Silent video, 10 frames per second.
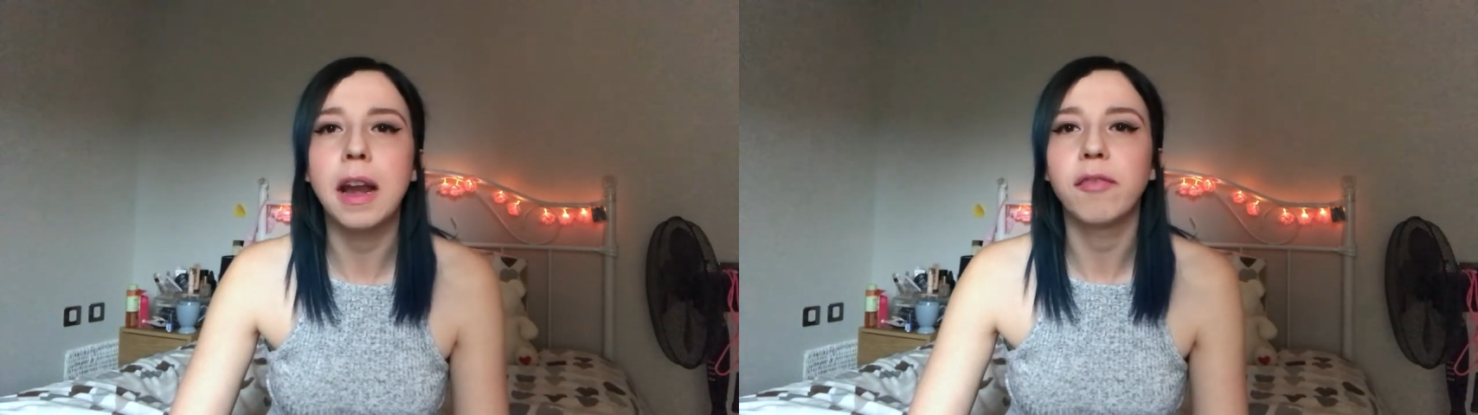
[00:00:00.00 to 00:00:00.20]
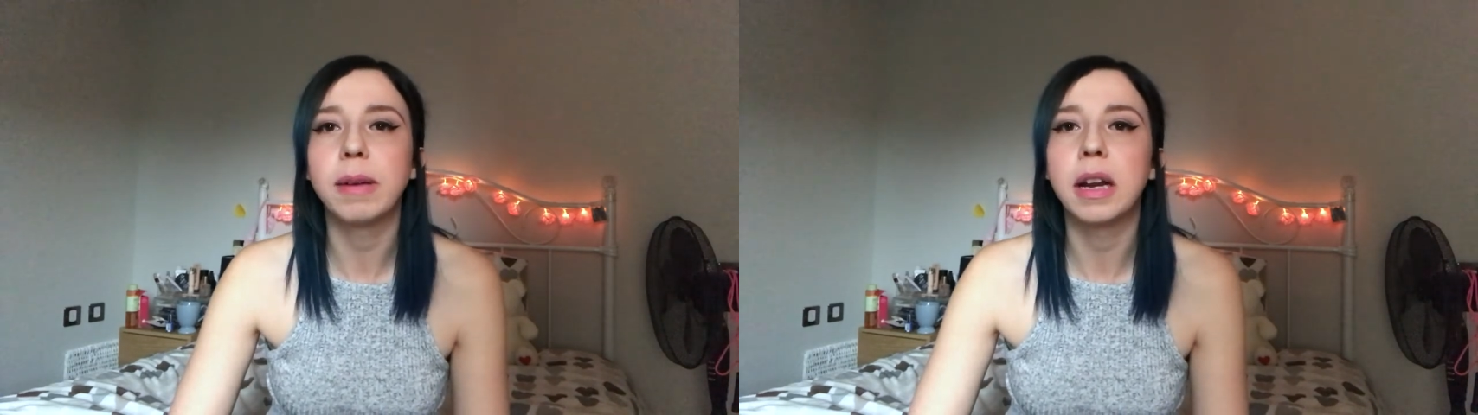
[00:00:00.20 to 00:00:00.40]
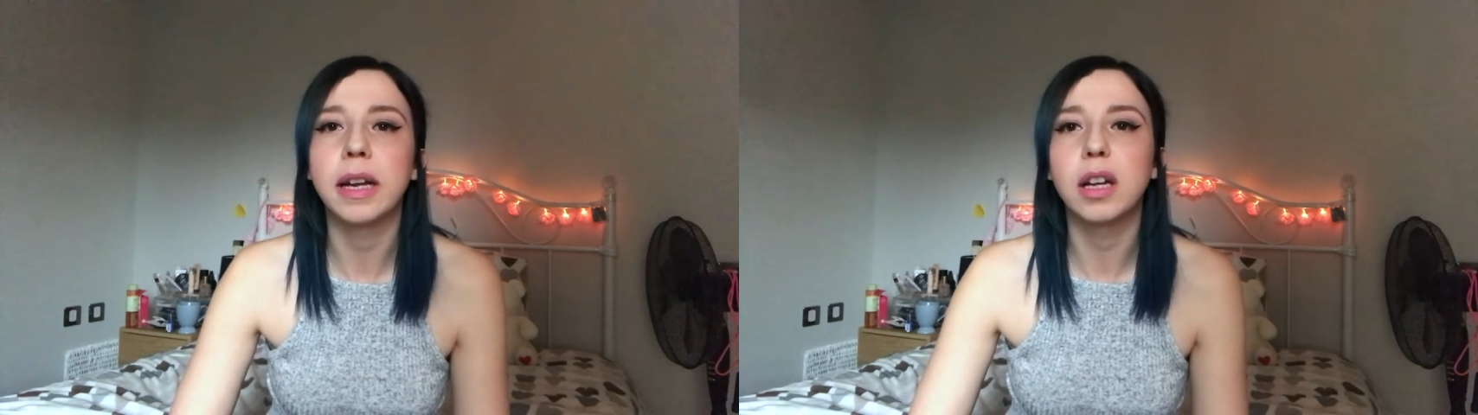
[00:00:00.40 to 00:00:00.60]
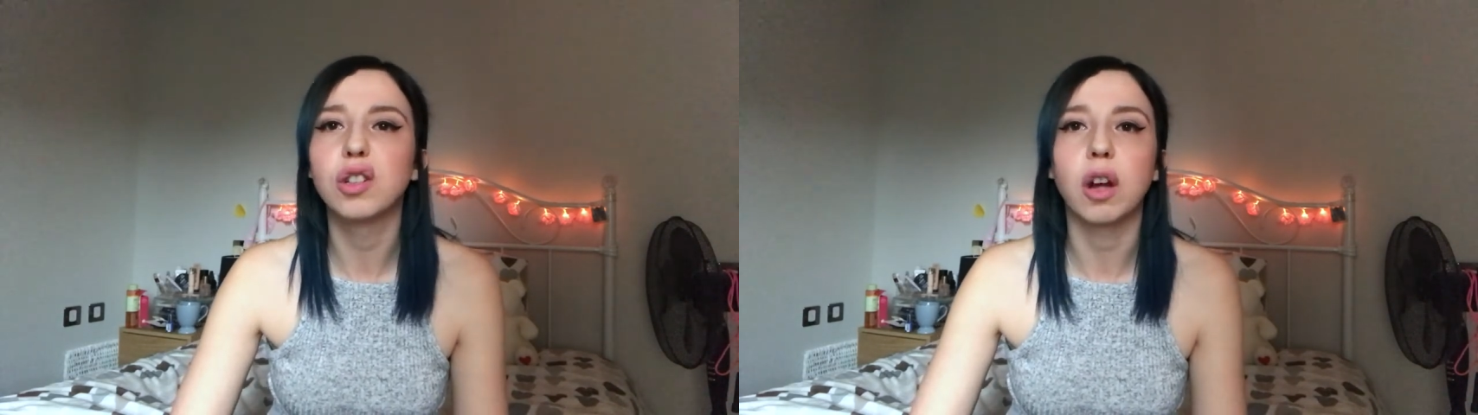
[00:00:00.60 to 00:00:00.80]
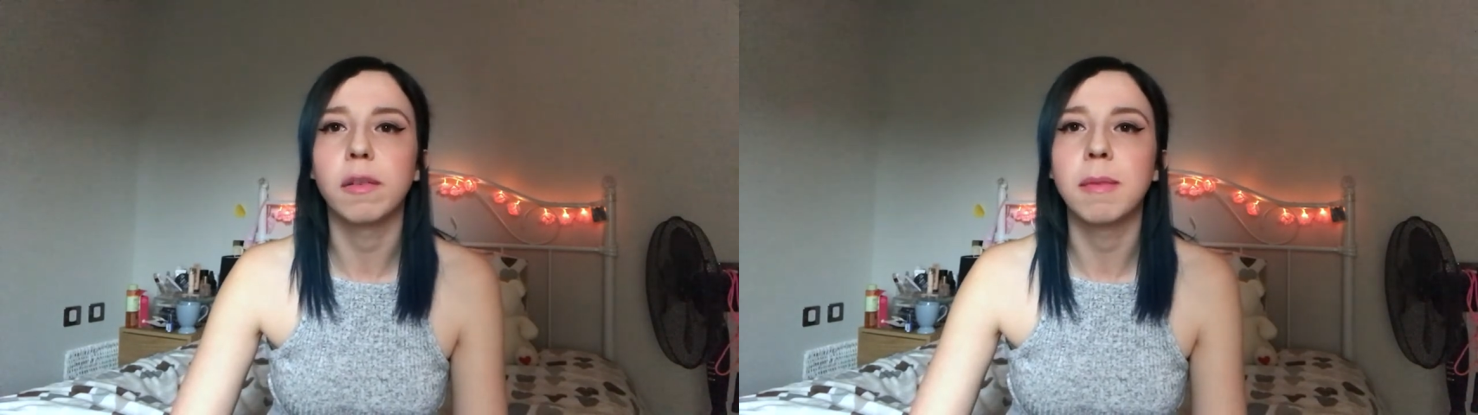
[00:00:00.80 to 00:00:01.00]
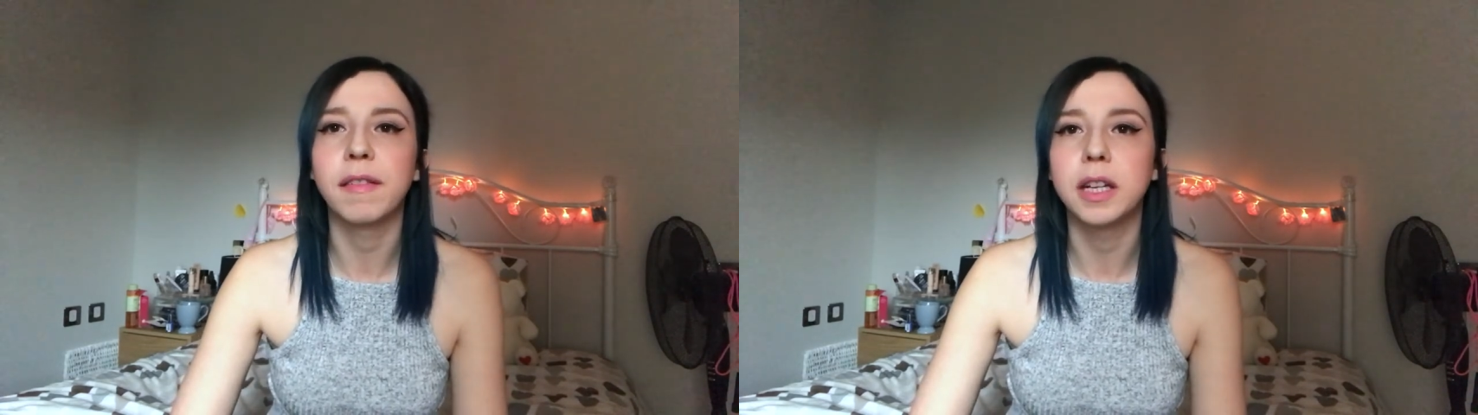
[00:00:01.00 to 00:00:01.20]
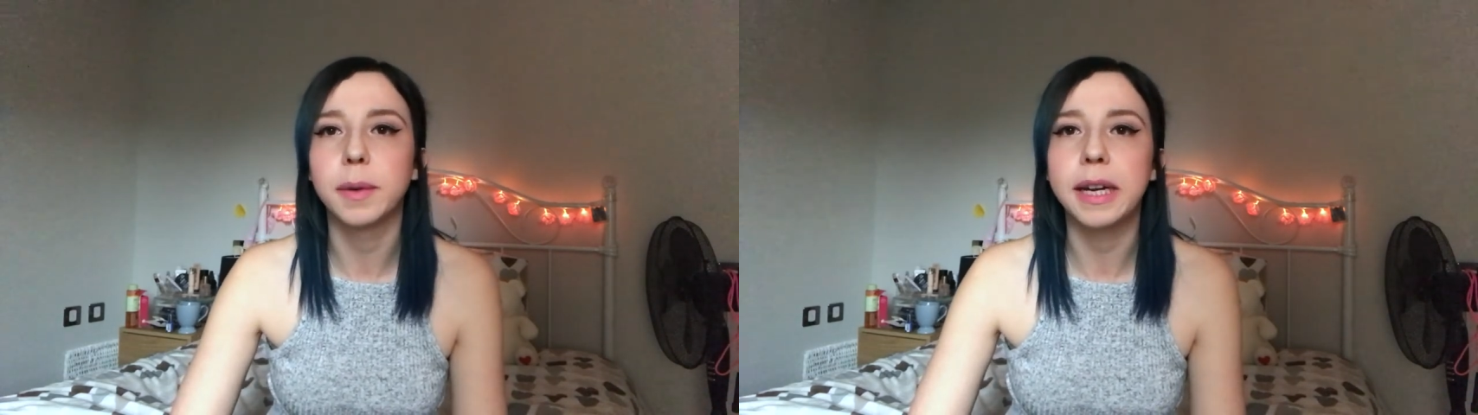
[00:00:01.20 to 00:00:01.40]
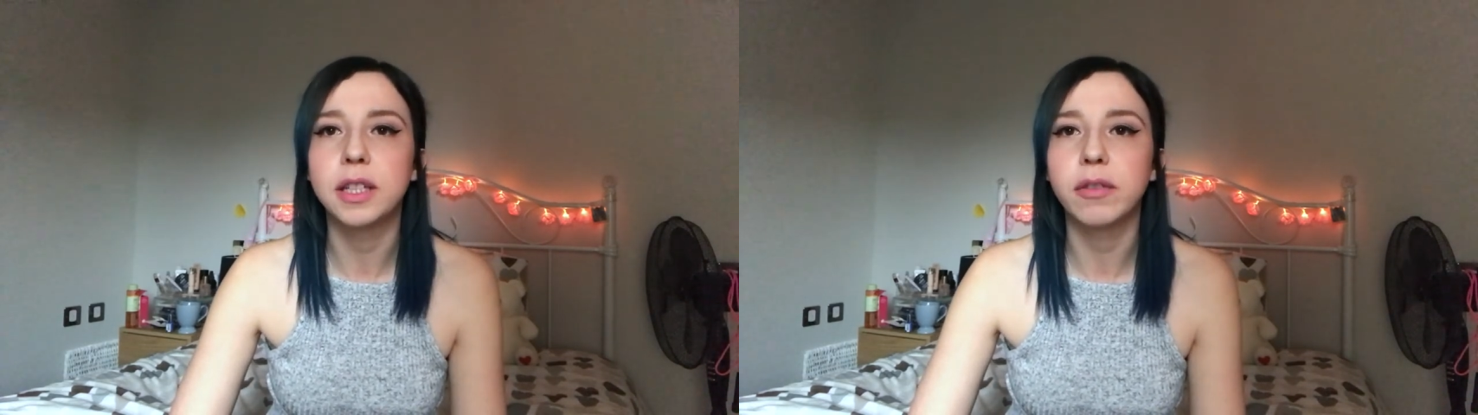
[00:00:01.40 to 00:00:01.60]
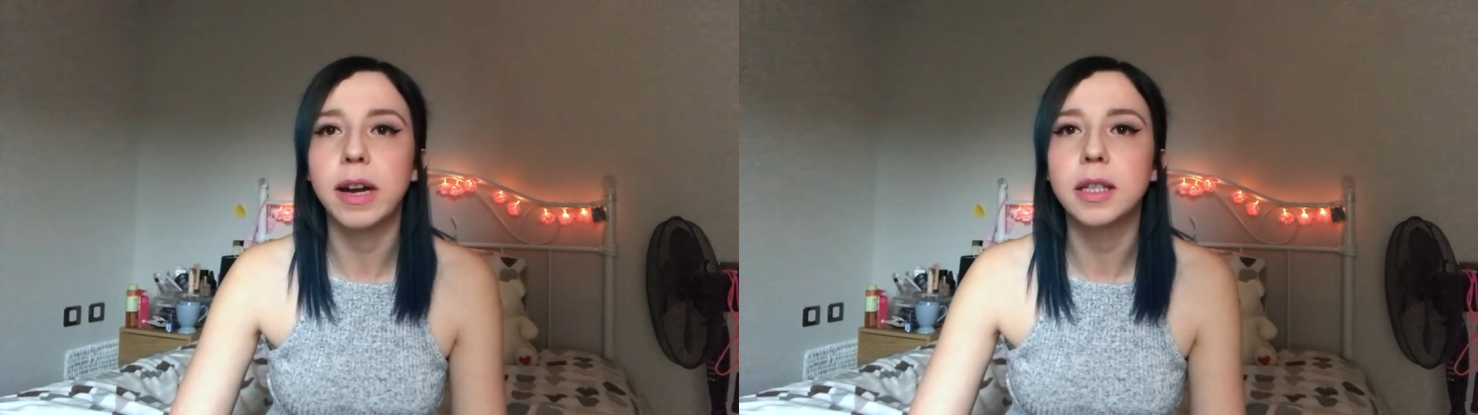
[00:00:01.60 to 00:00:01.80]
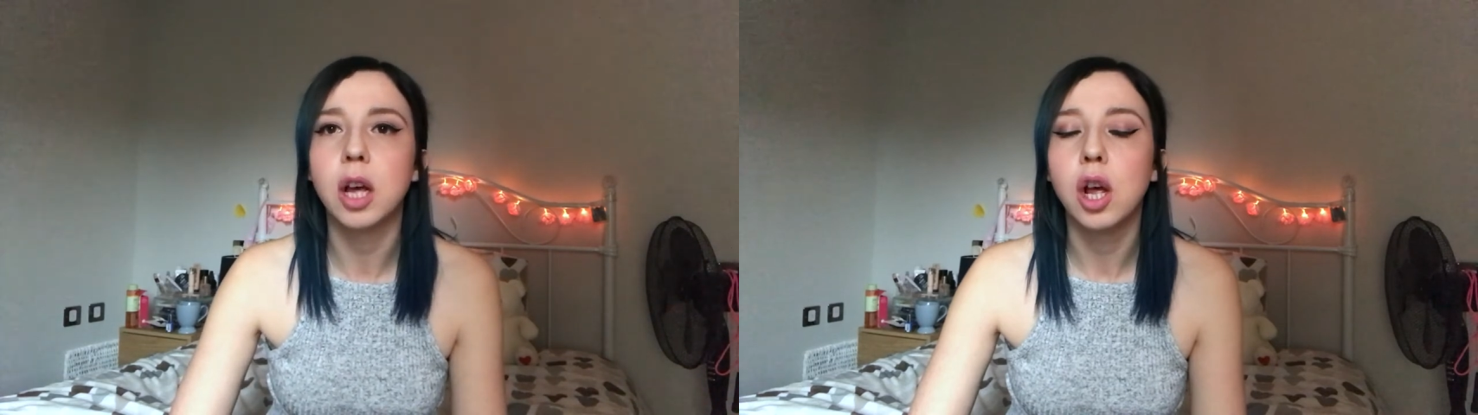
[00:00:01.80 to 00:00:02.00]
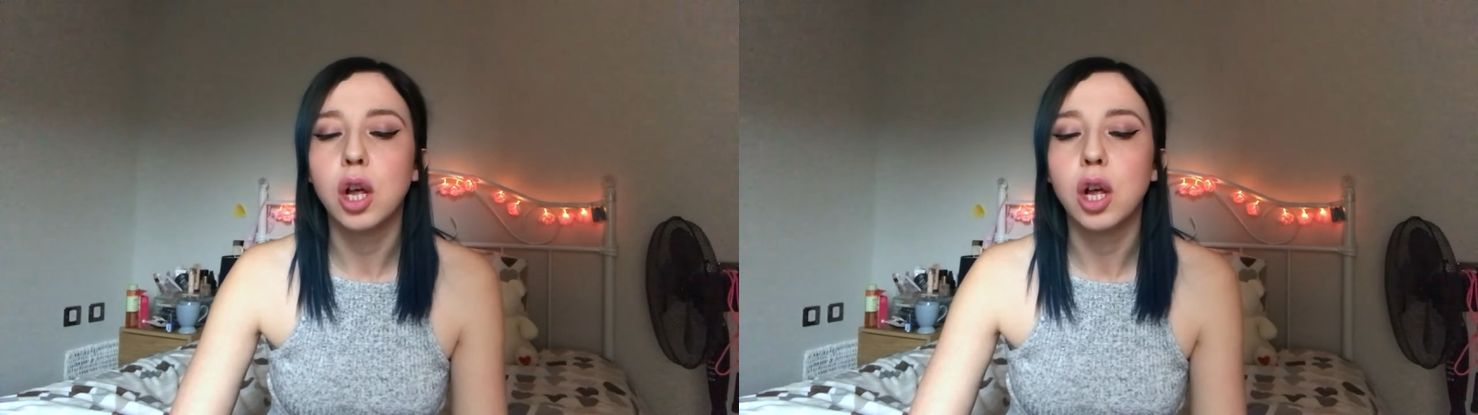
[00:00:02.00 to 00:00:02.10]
and I've been like scuffing my face with Easter eggs.